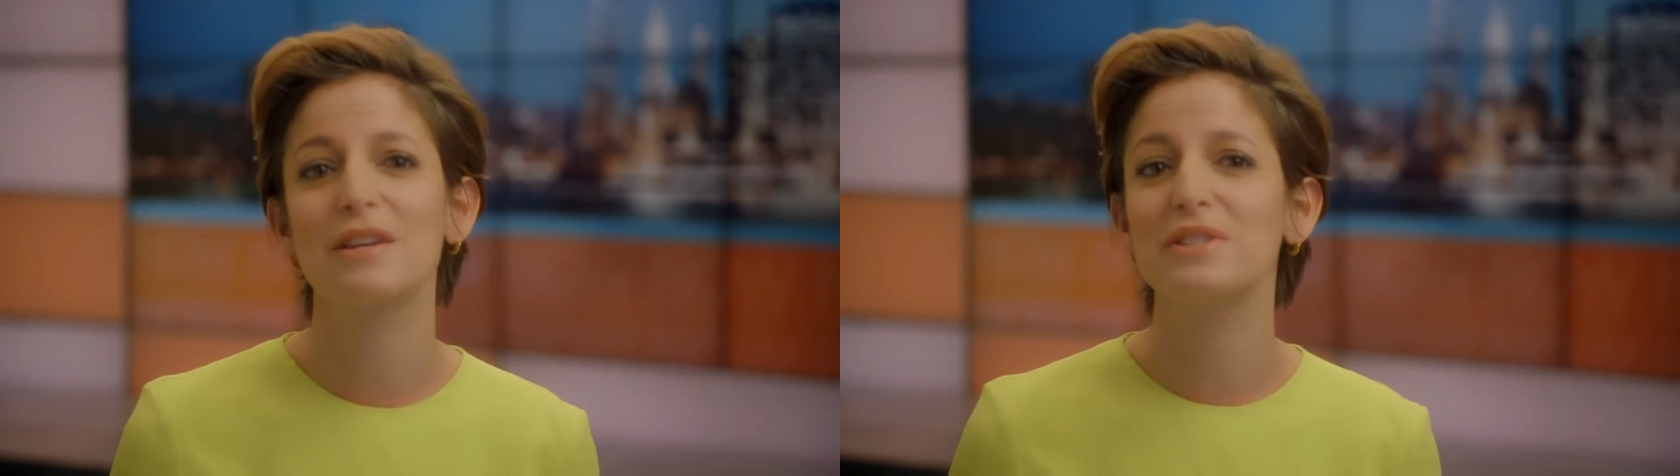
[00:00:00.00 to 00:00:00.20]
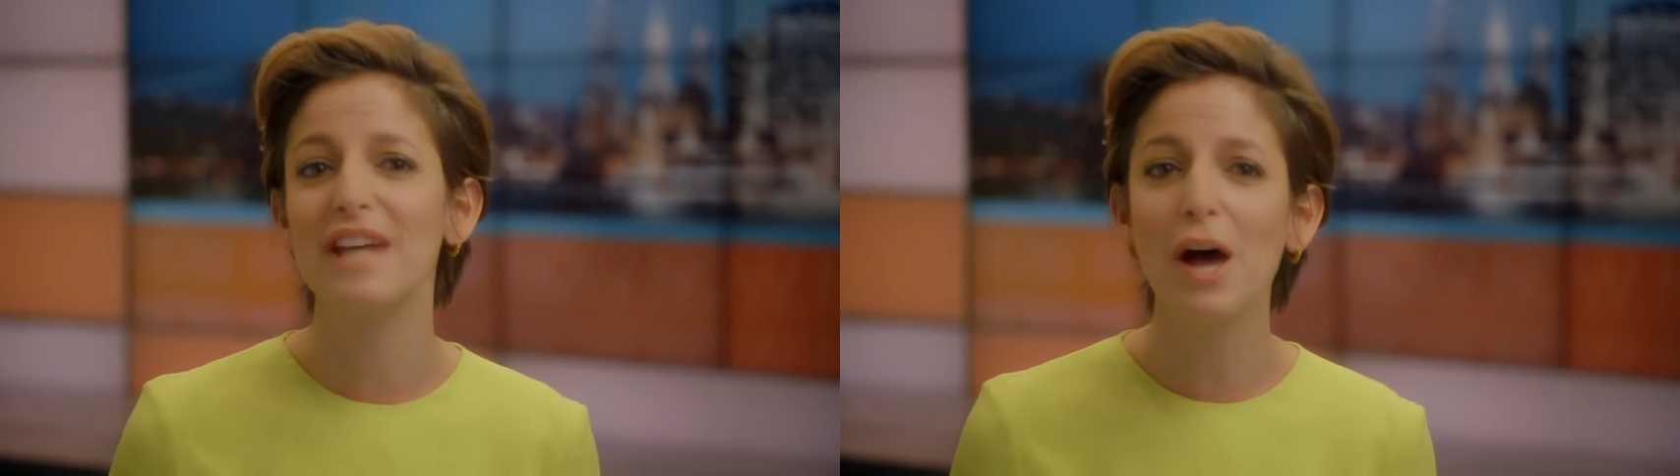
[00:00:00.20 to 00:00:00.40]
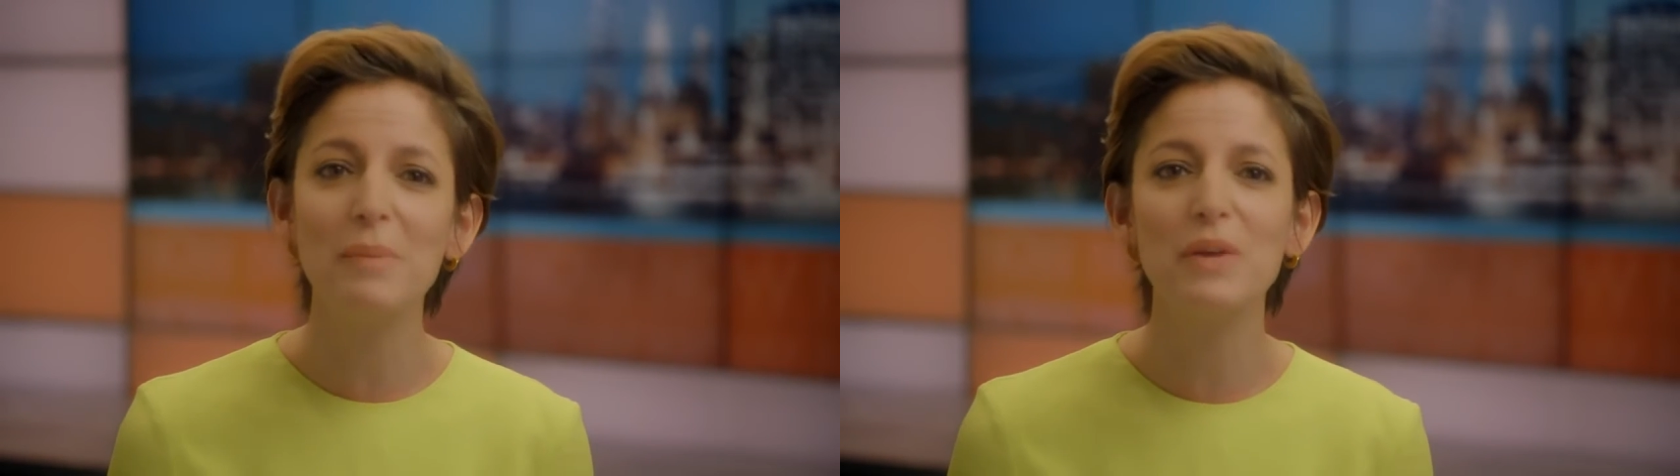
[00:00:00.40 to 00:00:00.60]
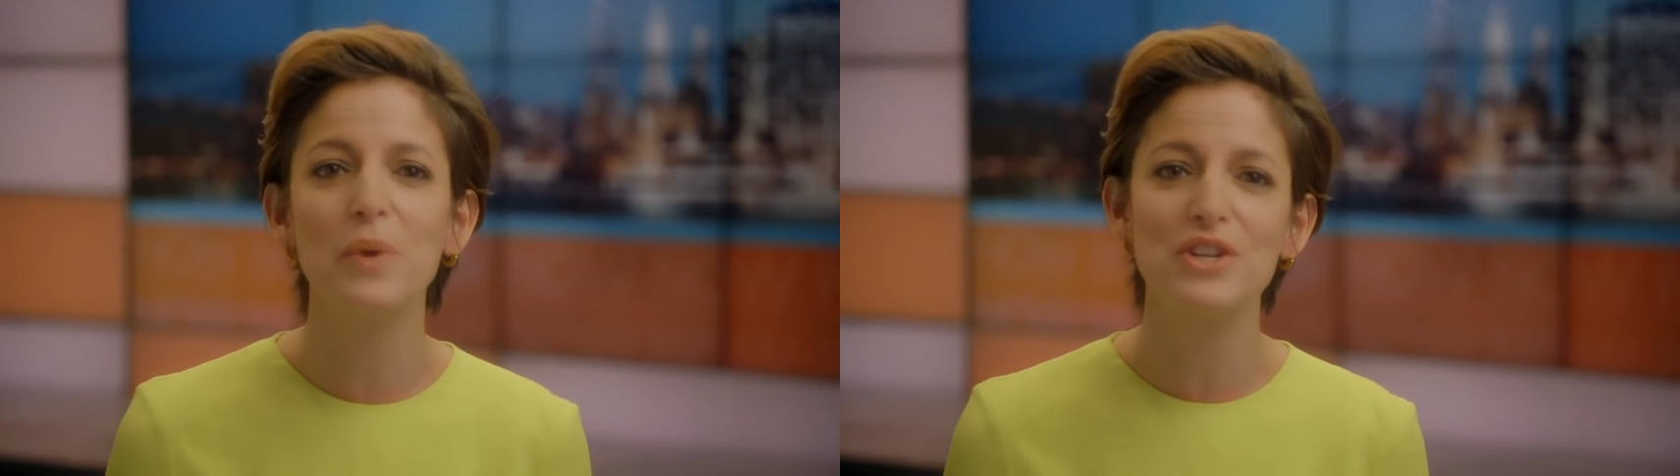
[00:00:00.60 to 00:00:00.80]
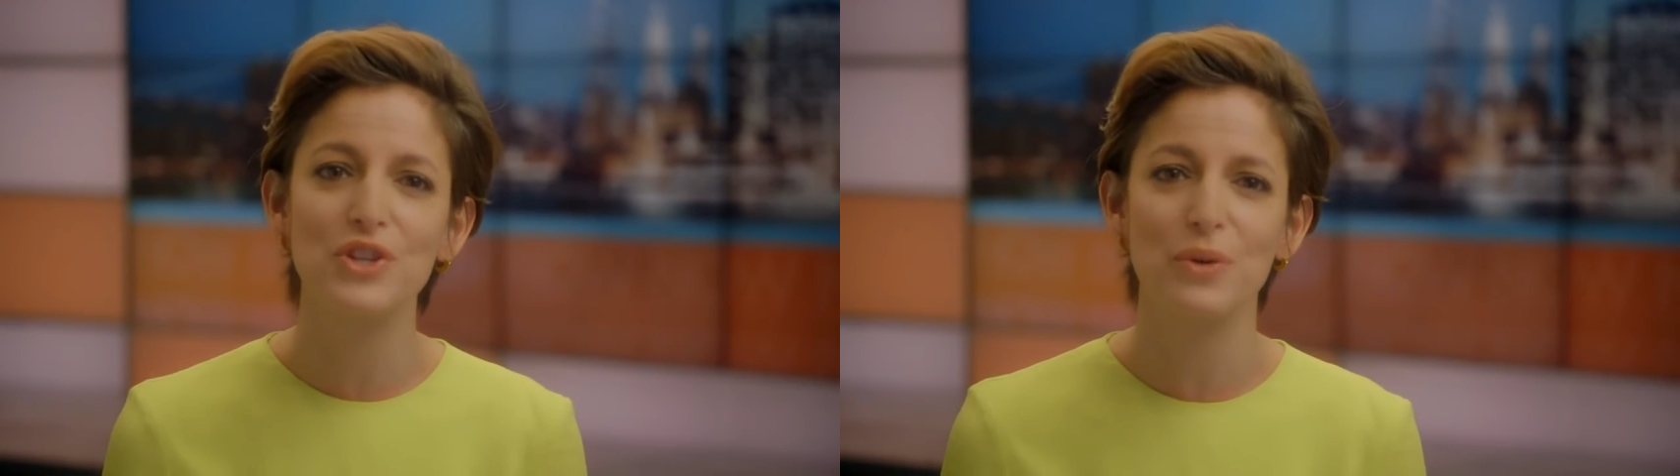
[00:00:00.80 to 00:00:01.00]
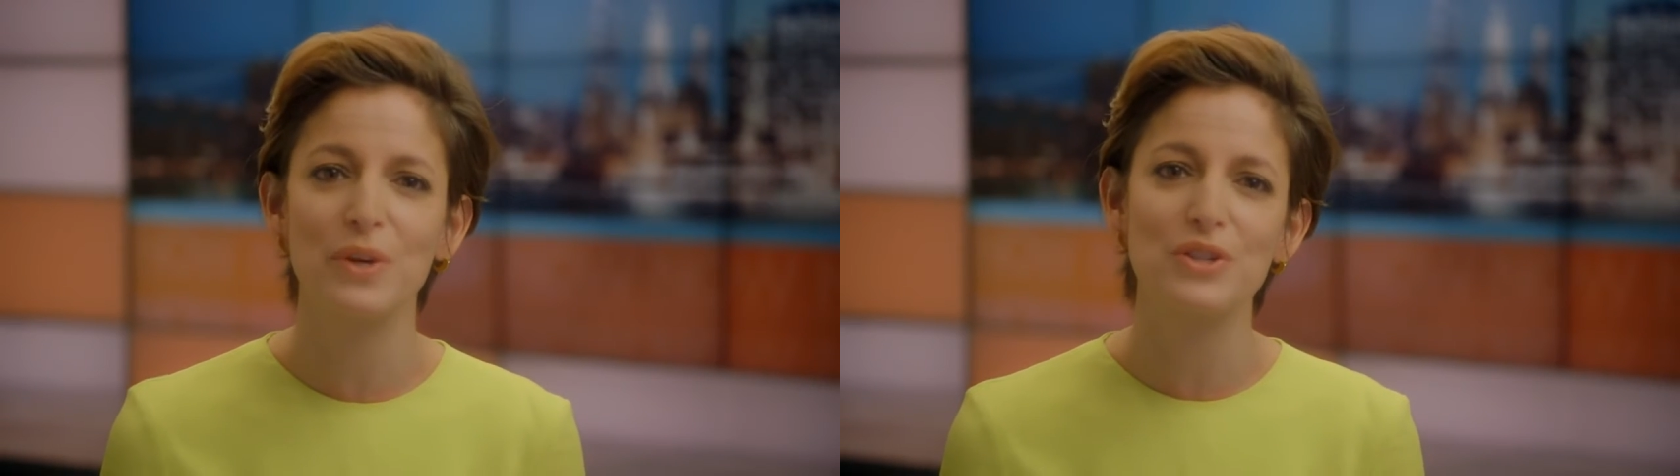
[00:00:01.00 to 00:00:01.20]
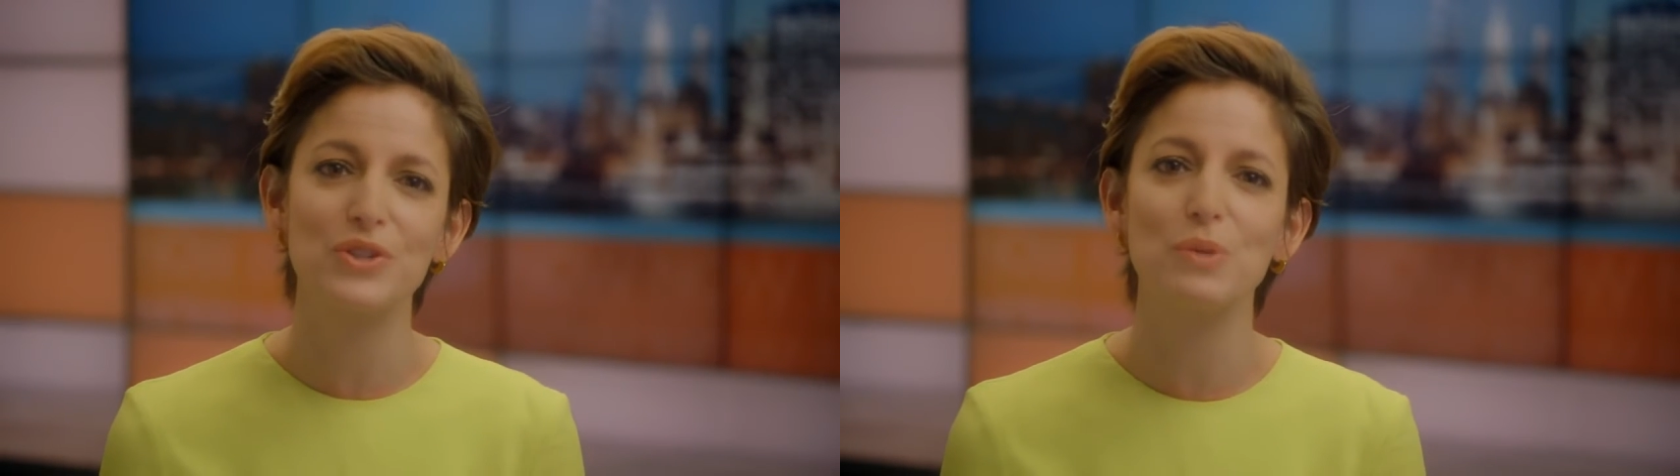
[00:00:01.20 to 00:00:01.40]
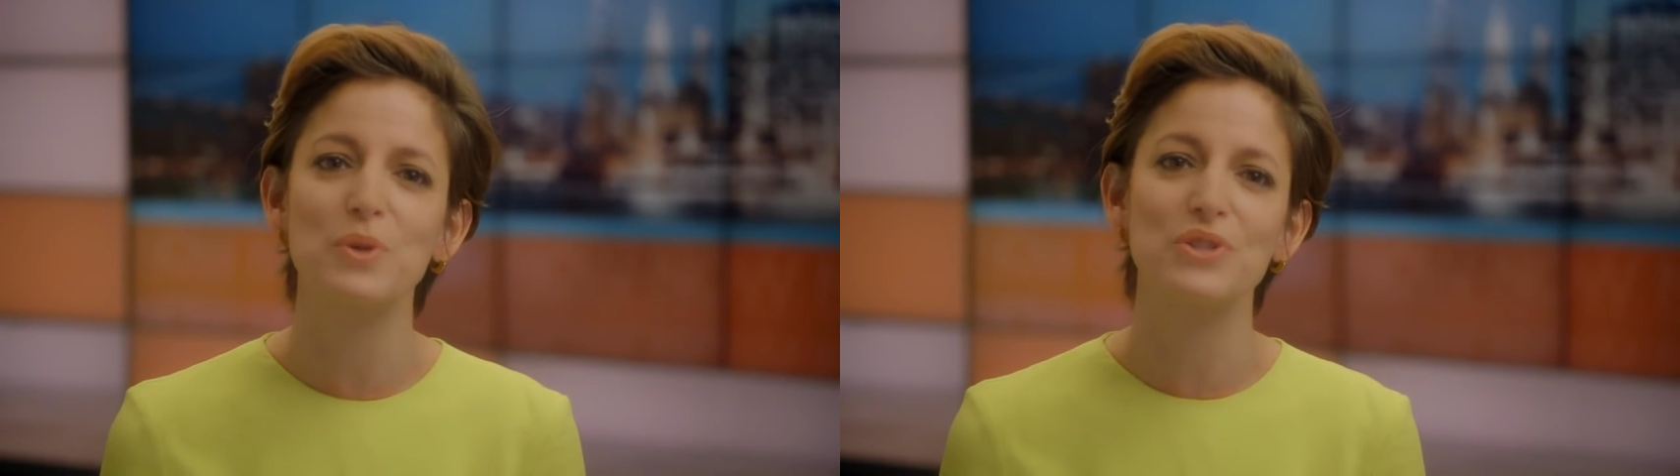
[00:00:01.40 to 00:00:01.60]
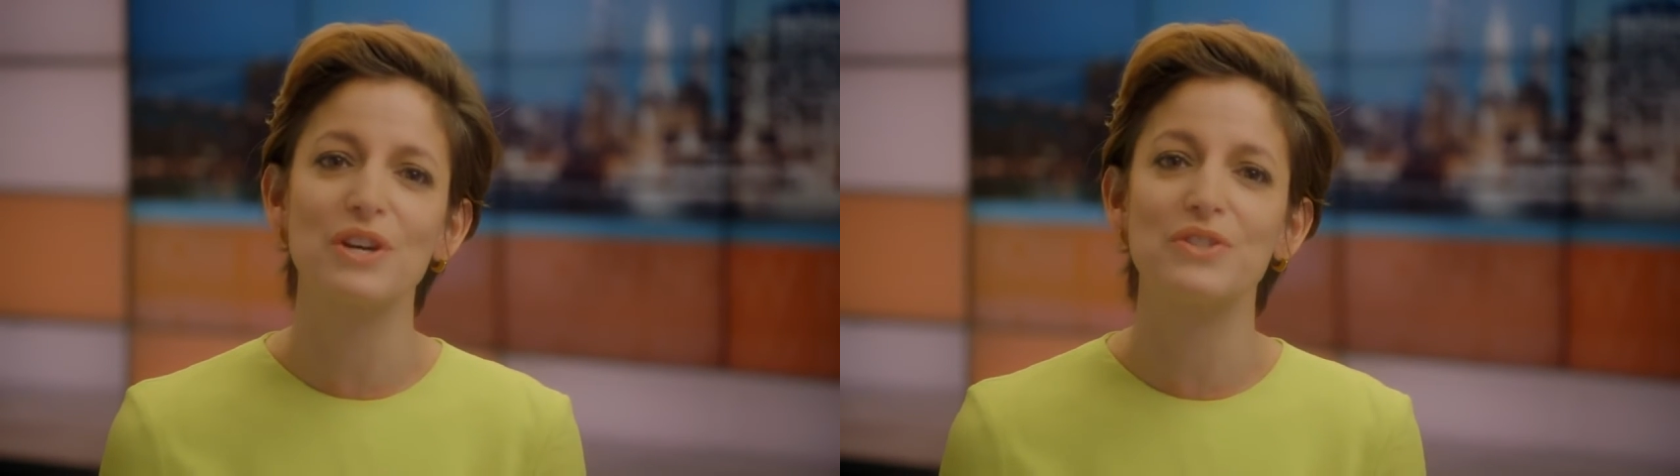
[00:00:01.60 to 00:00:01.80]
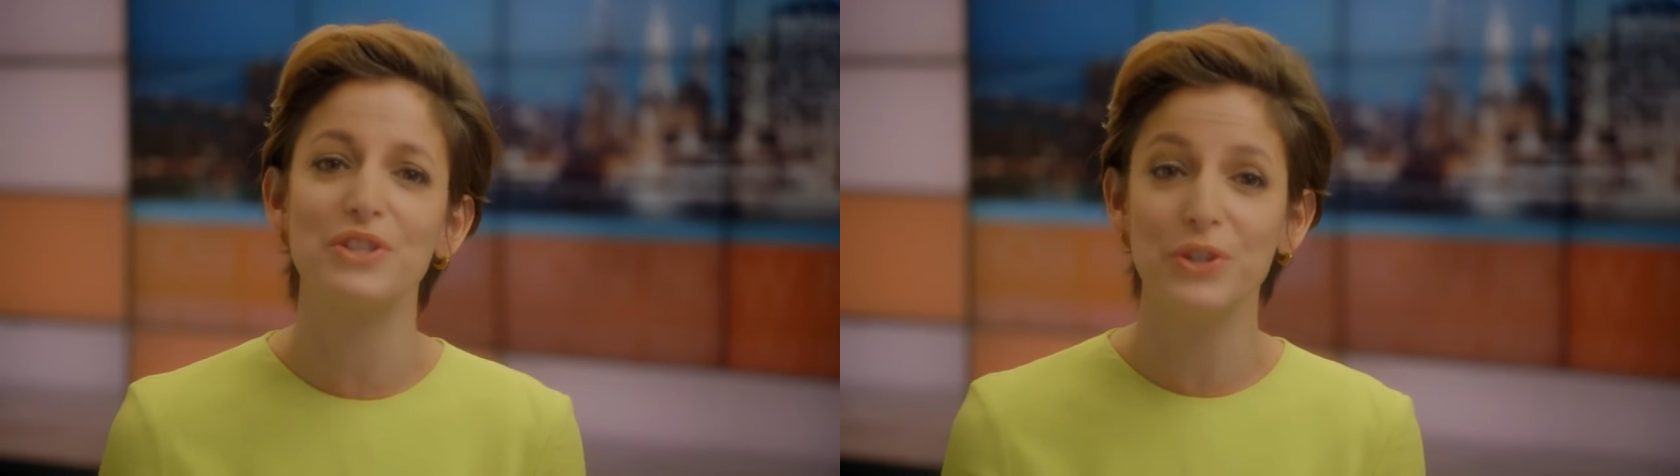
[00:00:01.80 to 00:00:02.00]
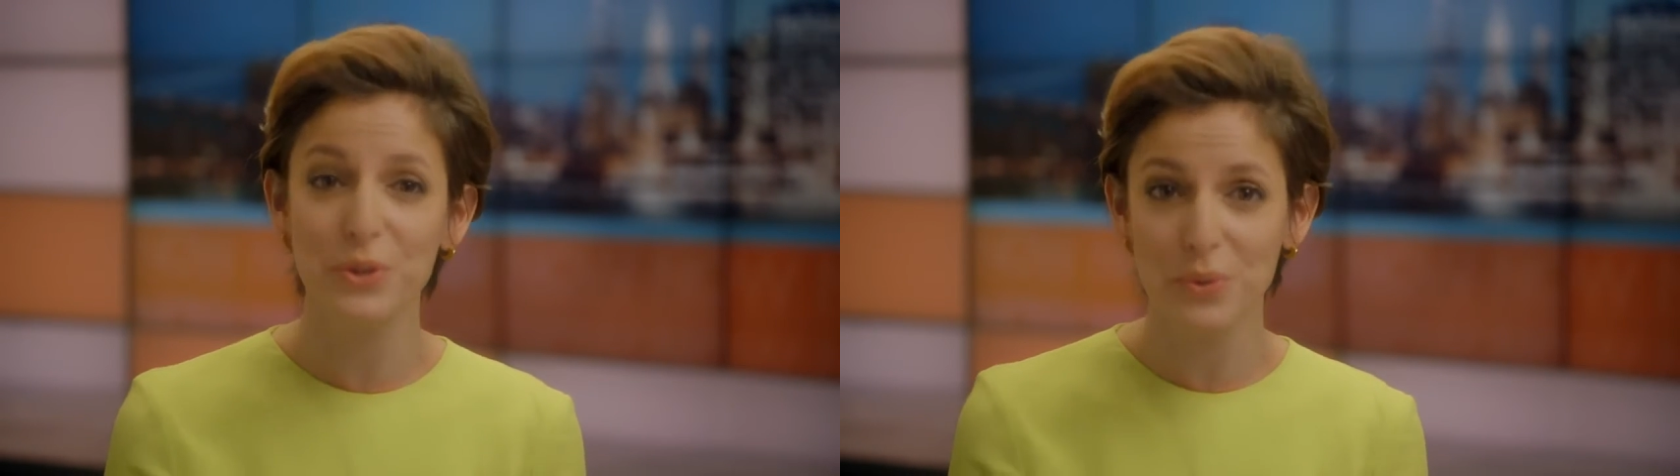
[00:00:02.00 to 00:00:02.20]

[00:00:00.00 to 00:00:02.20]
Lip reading: so tell me which career superstars